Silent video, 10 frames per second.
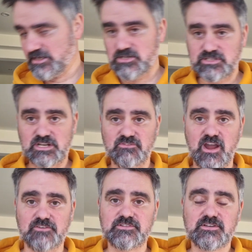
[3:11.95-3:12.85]
So stick
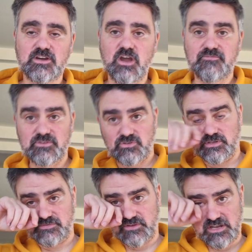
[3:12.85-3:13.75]
around. Hope you enjoy
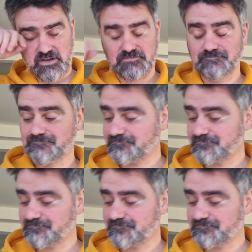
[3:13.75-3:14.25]
this video.